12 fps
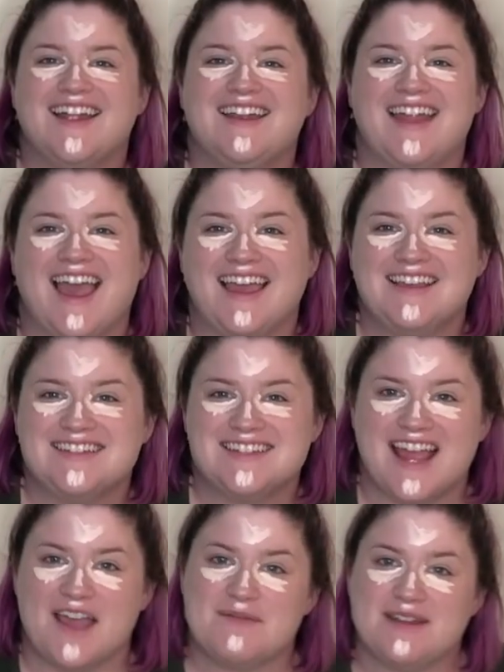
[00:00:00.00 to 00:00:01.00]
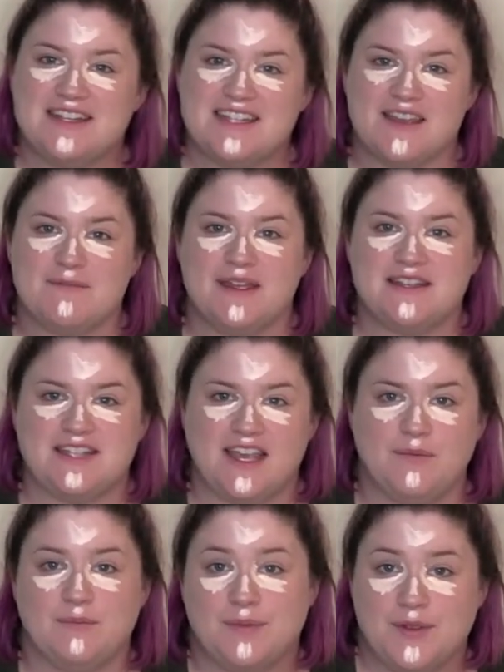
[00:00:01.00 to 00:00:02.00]
Next, I'm going to take my
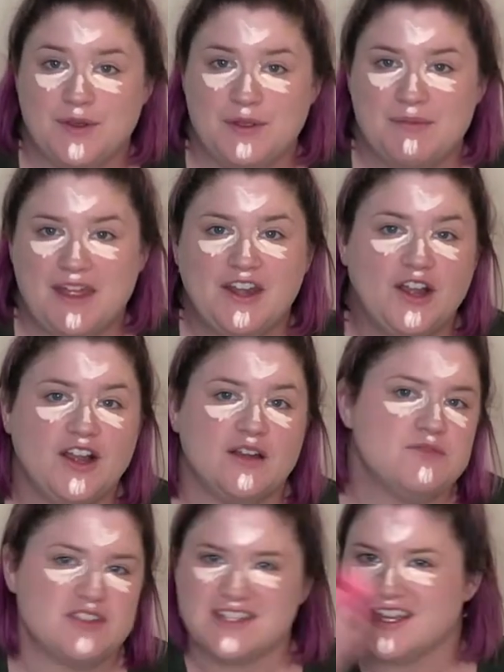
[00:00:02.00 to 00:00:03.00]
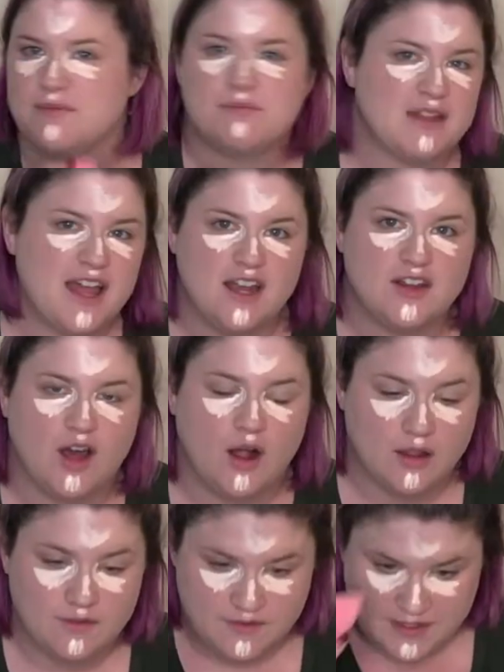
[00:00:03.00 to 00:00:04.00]
damp beauty blender and I'm just going to blend
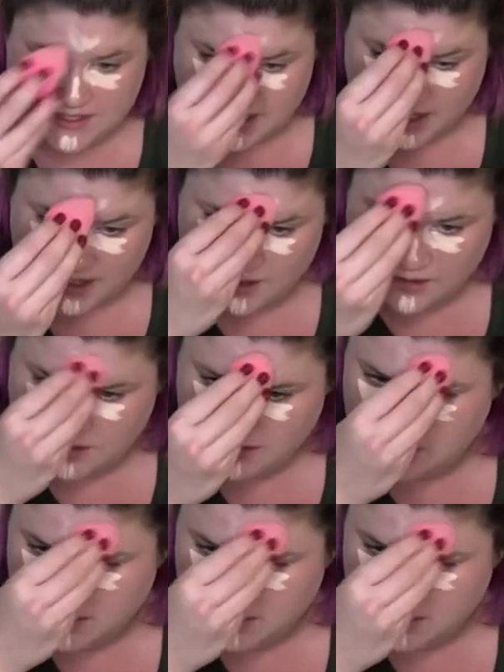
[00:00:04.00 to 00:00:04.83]
all of this in.